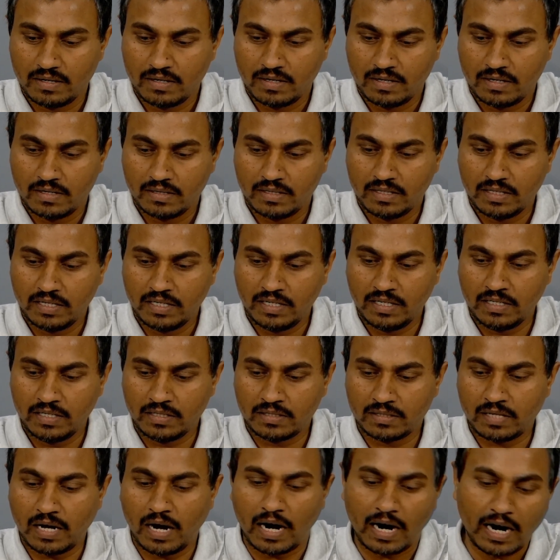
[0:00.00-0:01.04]
The
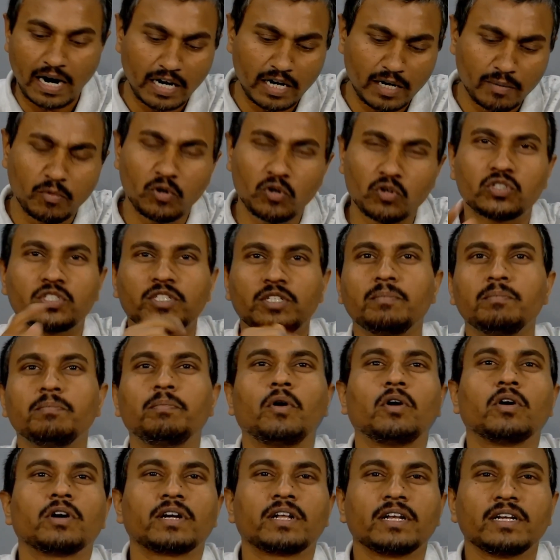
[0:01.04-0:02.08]
third most
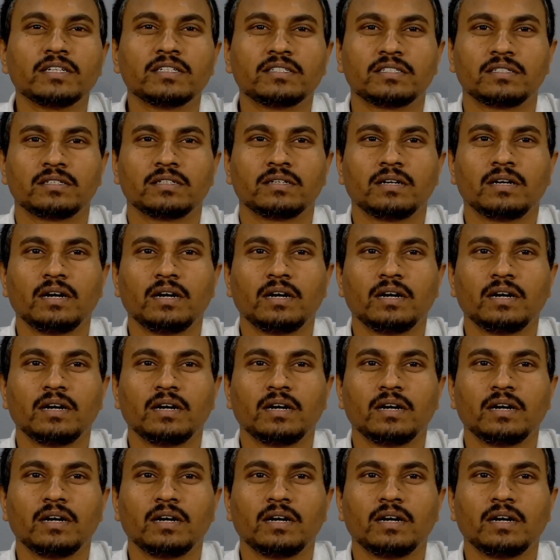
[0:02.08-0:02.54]
important